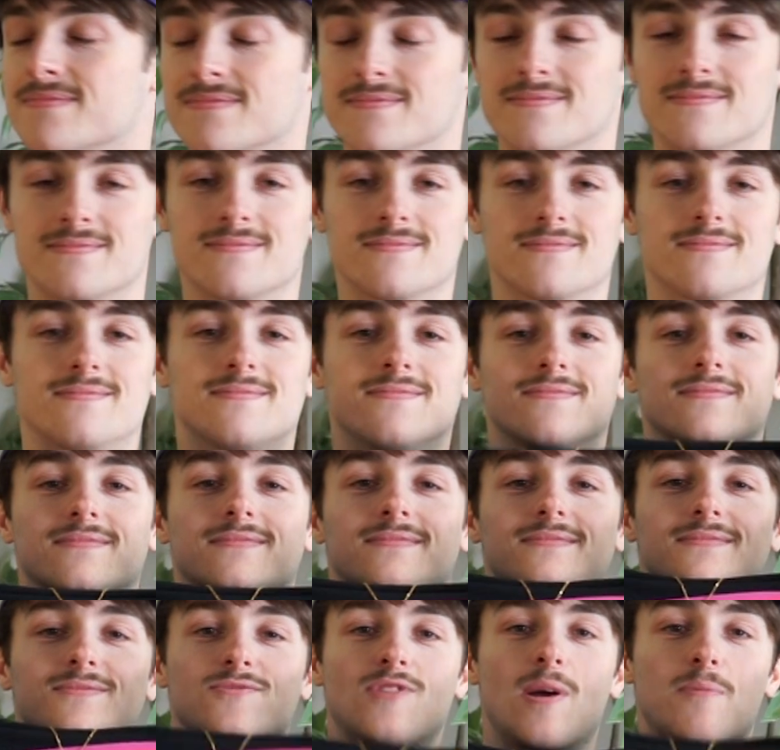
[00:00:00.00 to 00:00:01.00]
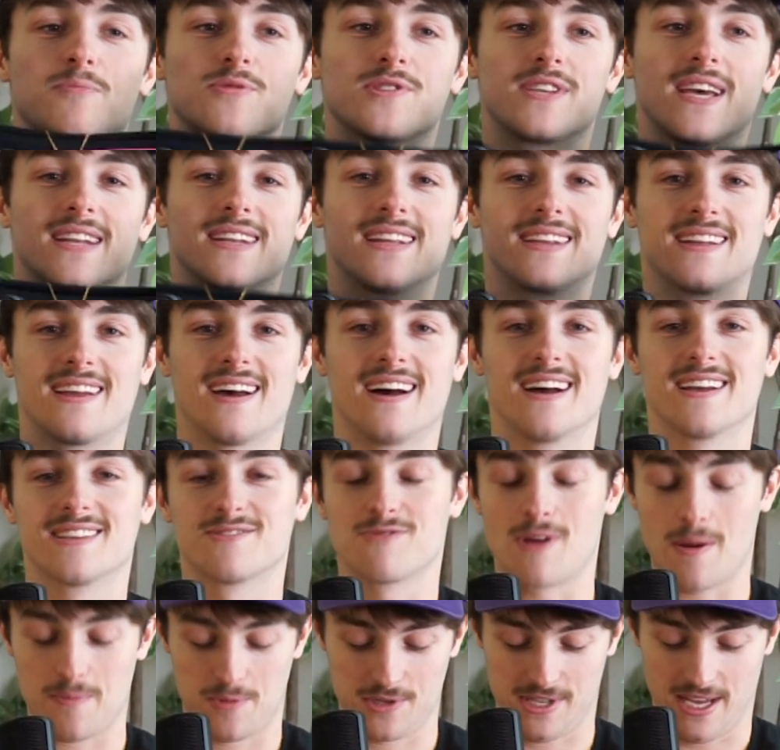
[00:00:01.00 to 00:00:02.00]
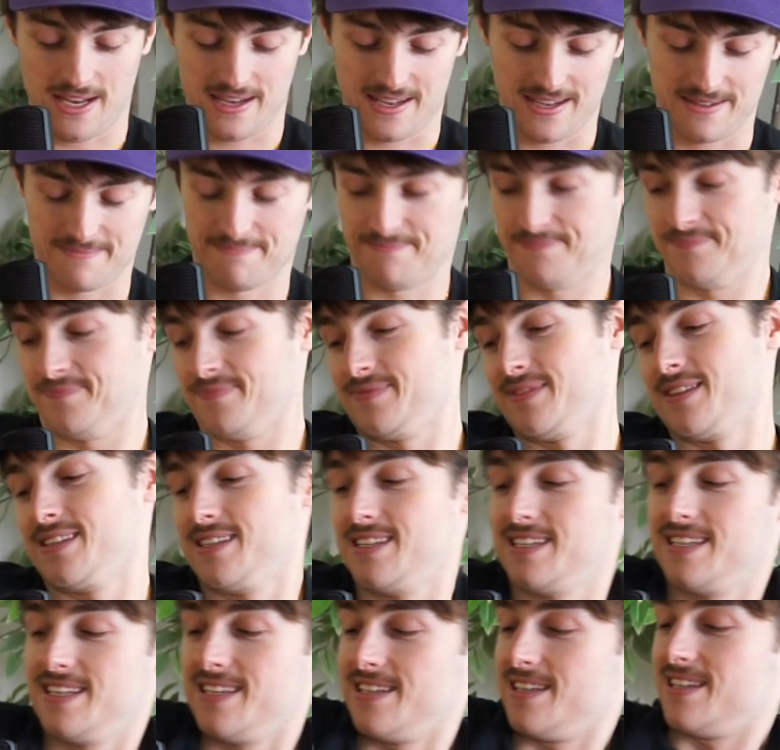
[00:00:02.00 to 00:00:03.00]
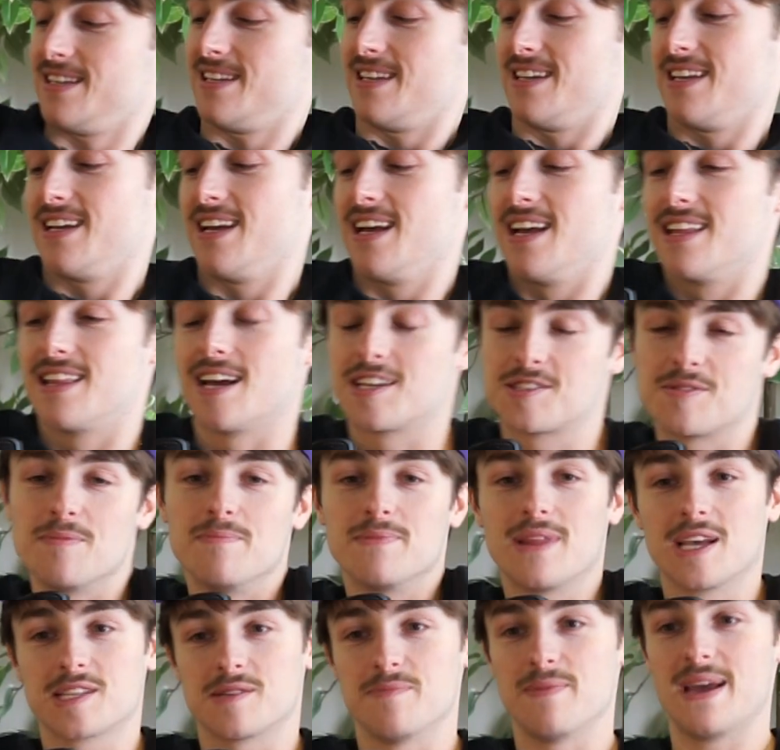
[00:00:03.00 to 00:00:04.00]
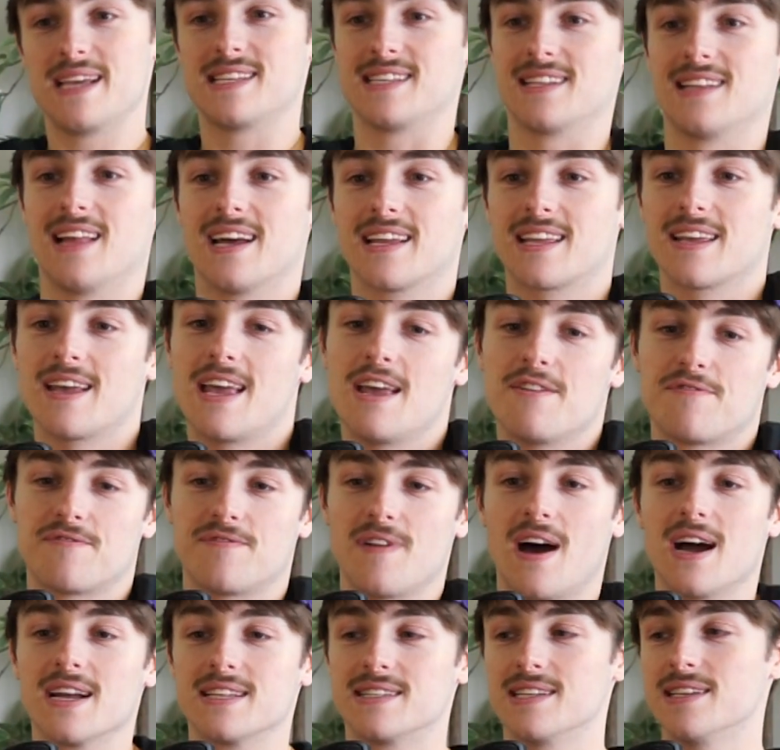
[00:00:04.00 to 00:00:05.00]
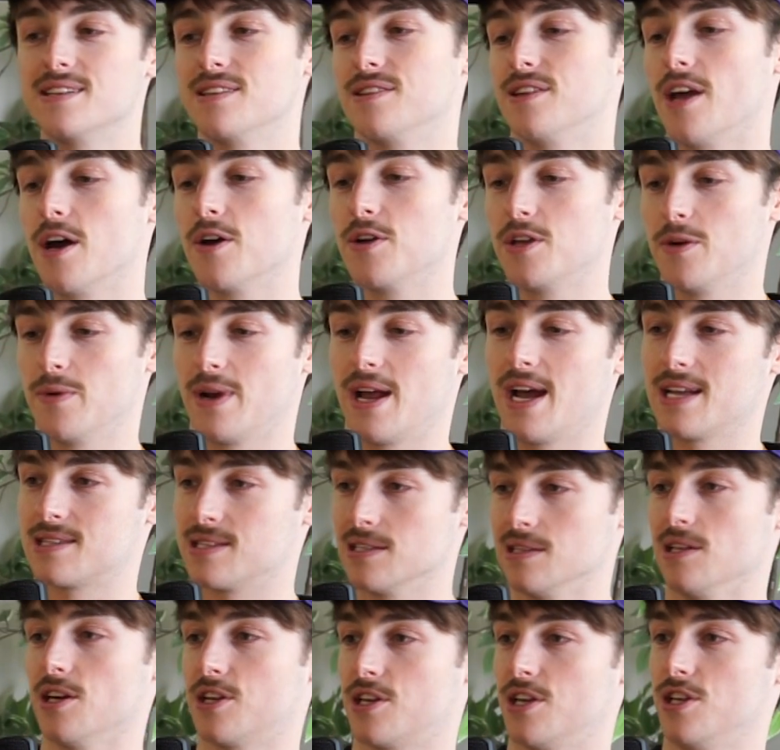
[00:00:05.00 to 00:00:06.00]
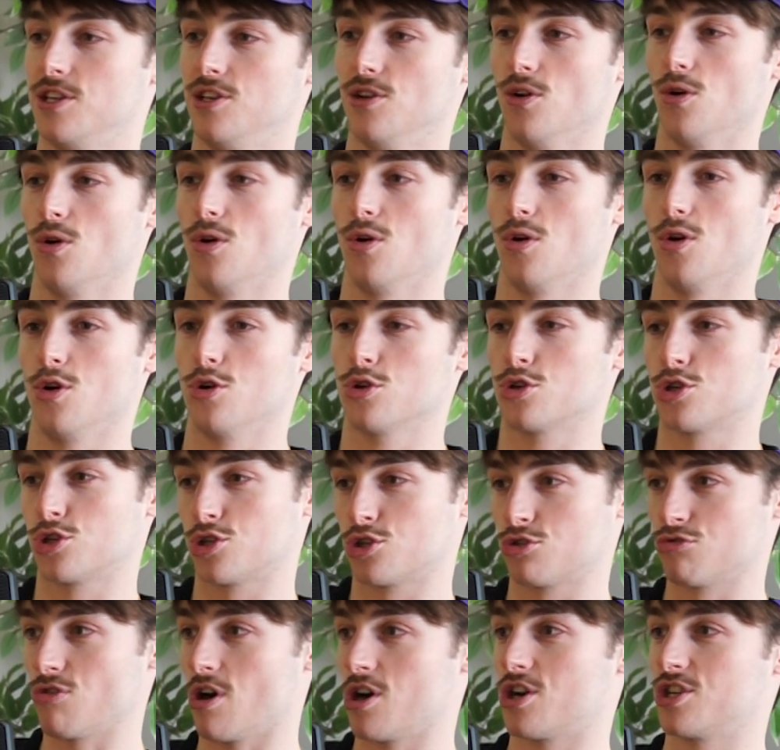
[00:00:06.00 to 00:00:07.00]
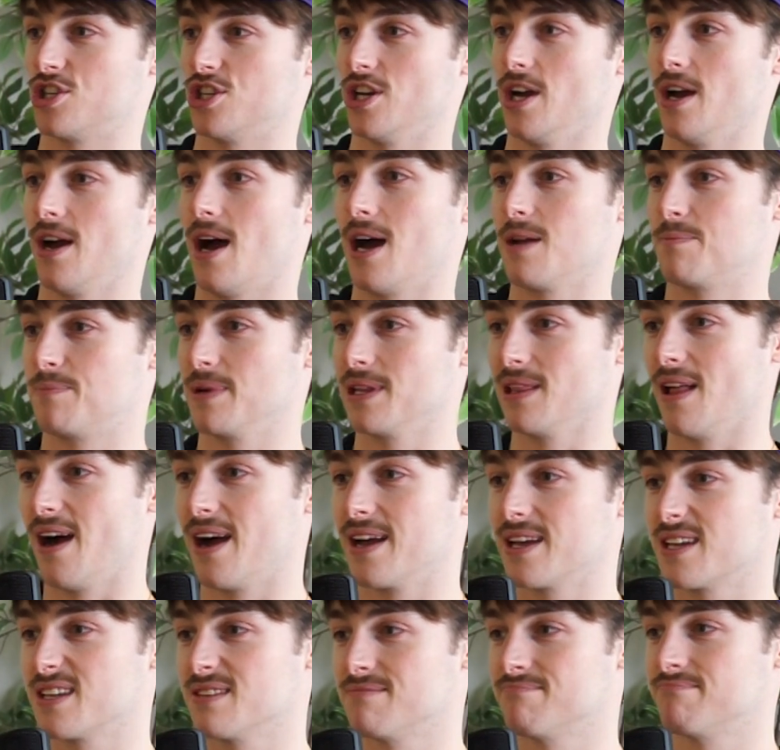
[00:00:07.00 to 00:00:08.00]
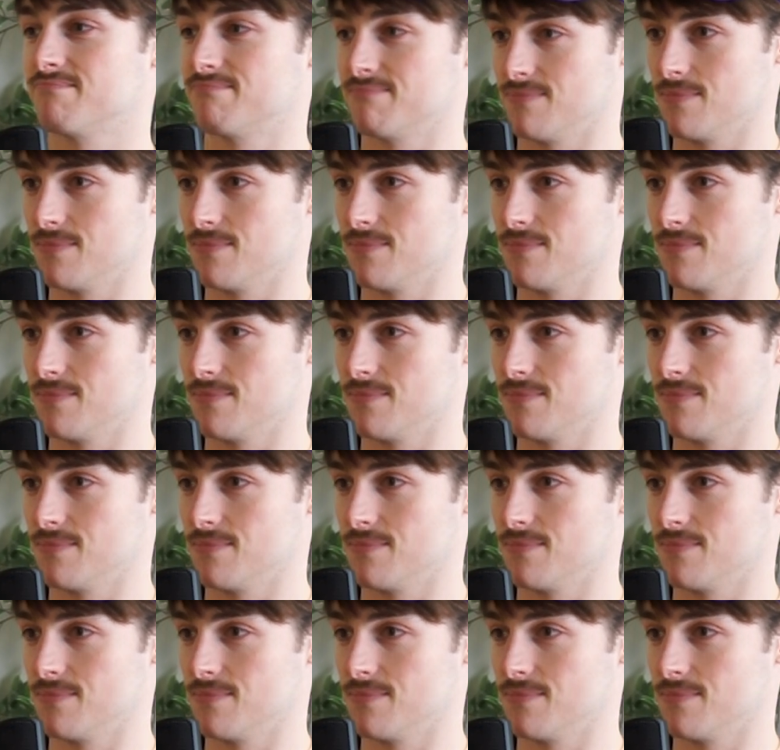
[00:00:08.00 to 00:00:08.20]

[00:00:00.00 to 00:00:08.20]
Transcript: as you know. Representing, yes, guys, representing, representing. that's that's amazing. Like, if I didn't know you and I had to look at your structure, I'd be like,